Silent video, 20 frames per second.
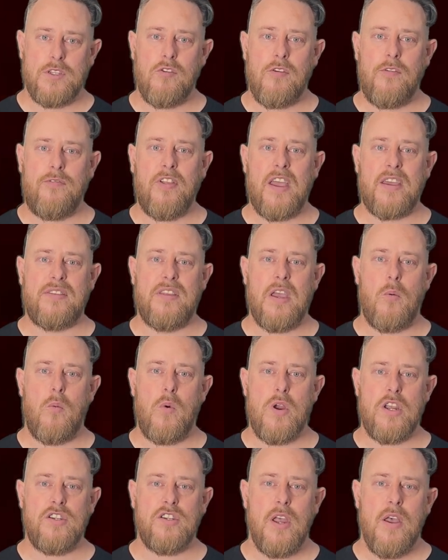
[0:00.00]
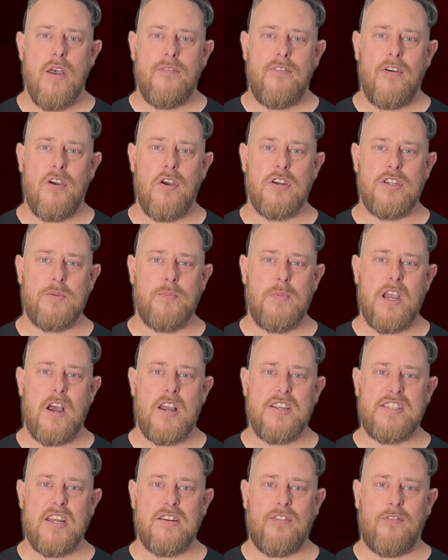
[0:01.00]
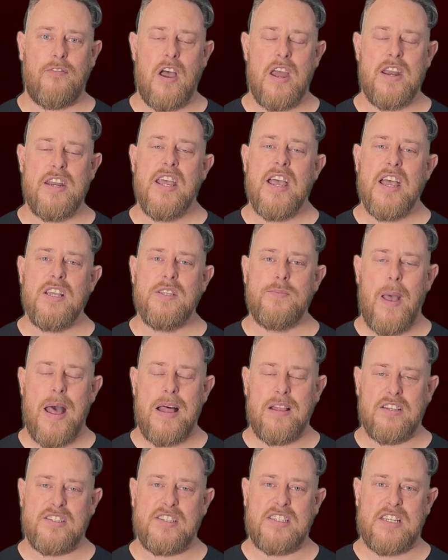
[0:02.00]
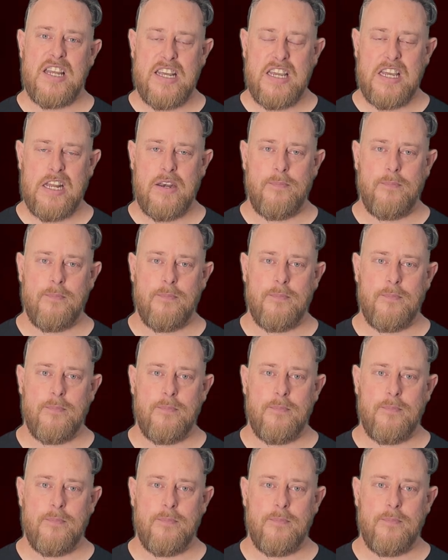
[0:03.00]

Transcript: to reflect their wish for her to be identified as Palestinian.